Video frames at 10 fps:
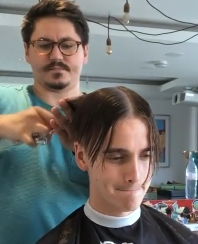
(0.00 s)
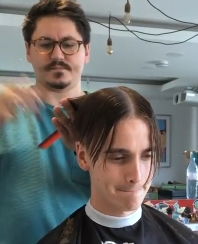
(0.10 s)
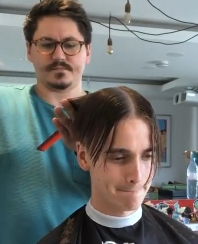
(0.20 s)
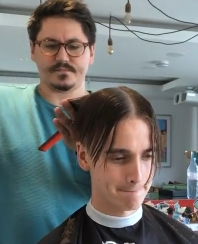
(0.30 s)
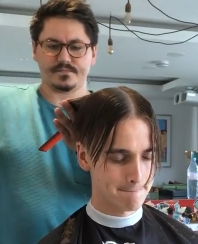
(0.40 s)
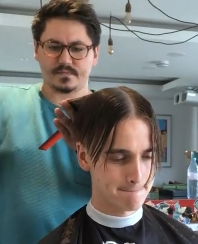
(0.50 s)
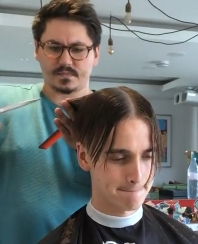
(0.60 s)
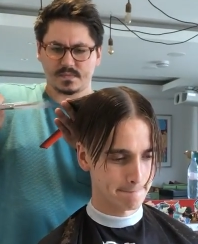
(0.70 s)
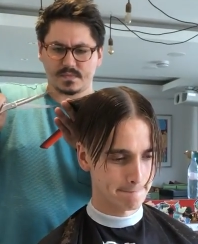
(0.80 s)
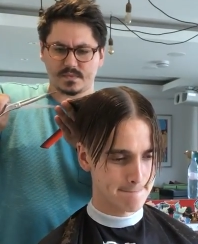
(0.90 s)

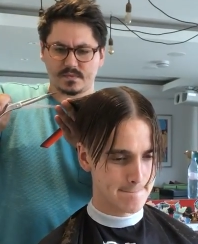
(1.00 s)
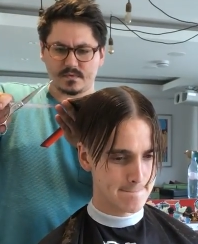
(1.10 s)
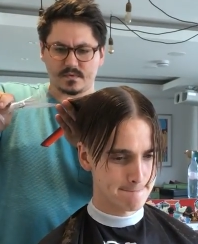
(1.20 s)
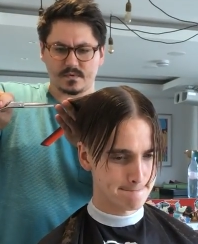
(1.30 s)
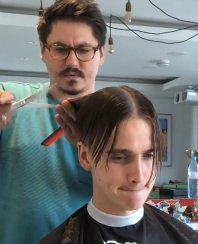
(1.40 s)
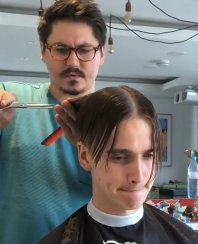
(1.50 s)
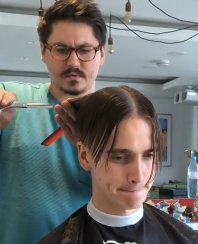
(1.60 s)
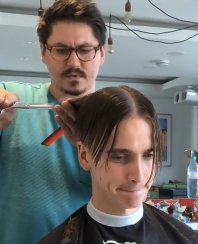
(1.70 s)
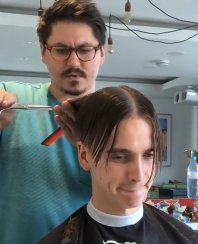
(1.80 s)
(silence)